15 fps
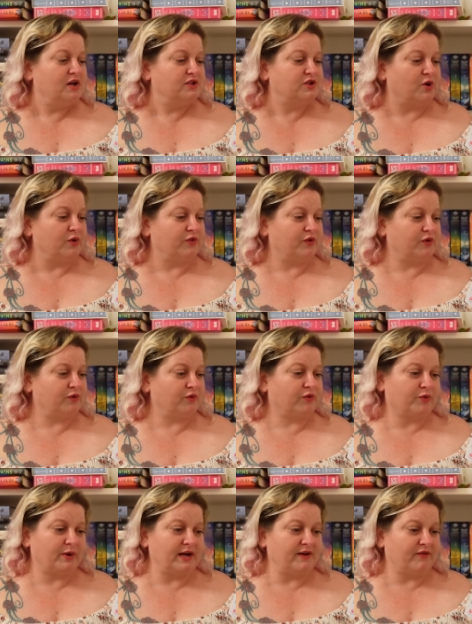Told through
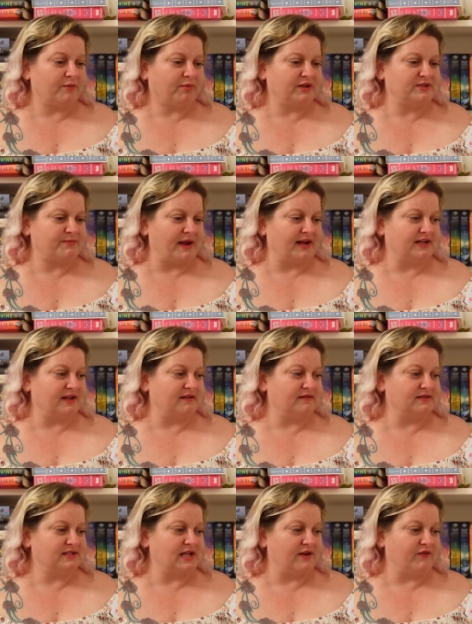three different
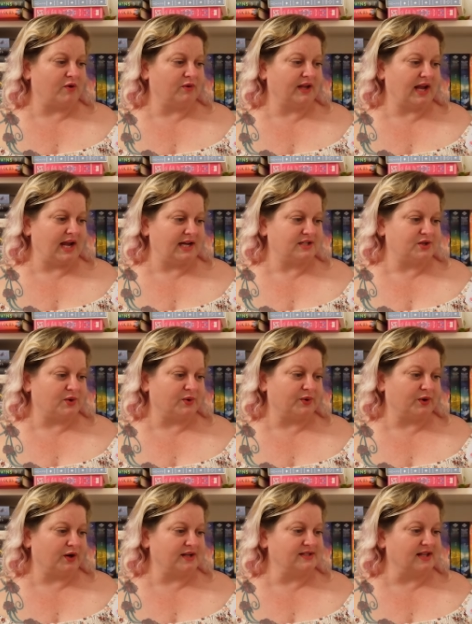perspectives, If Only I Had Told
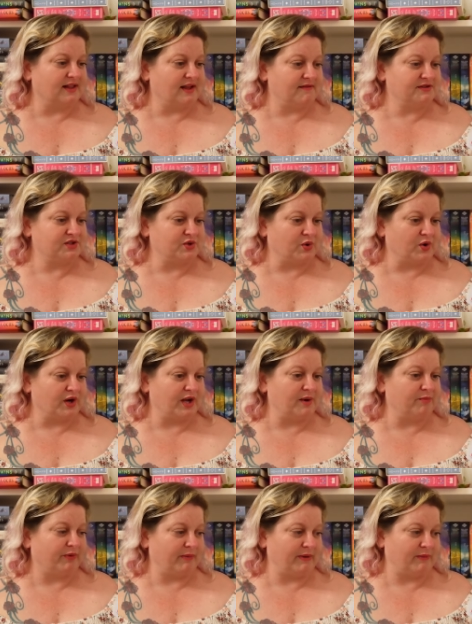Her is a love story
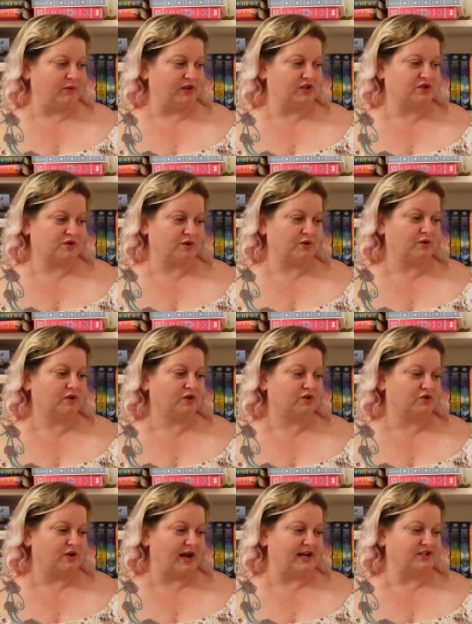brimming with truth,
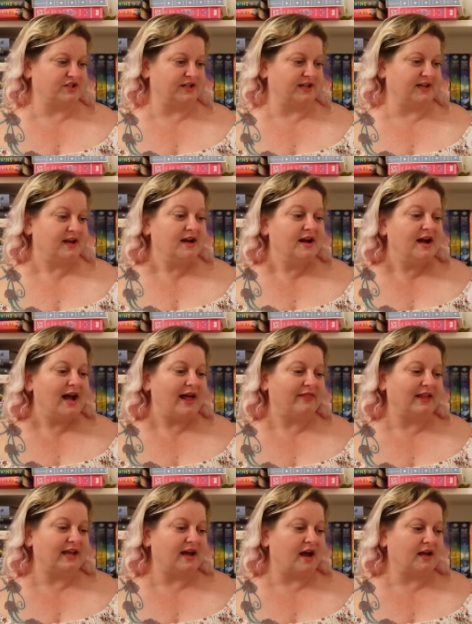tragedy, and
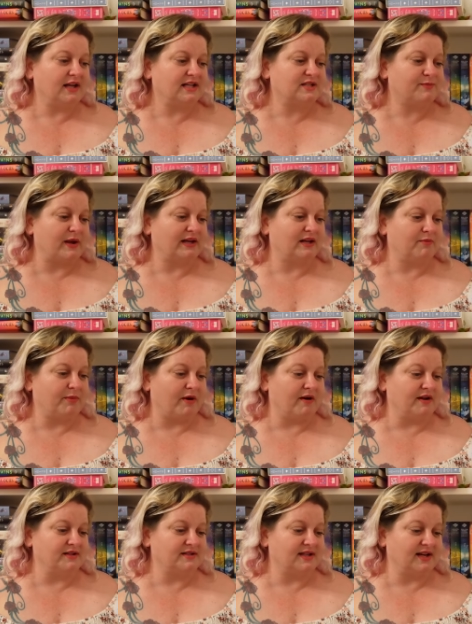the unexpected
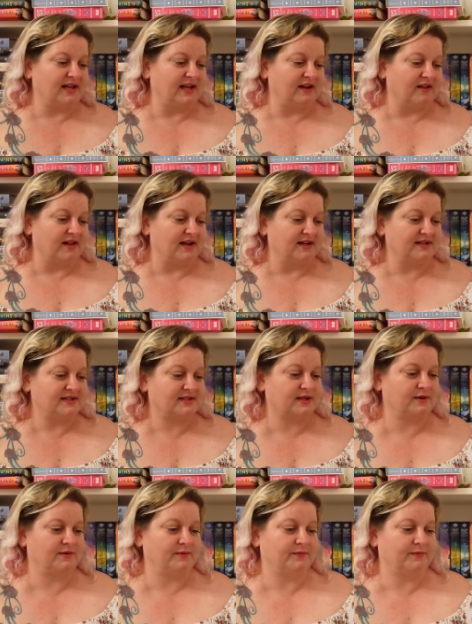bonds that heal us.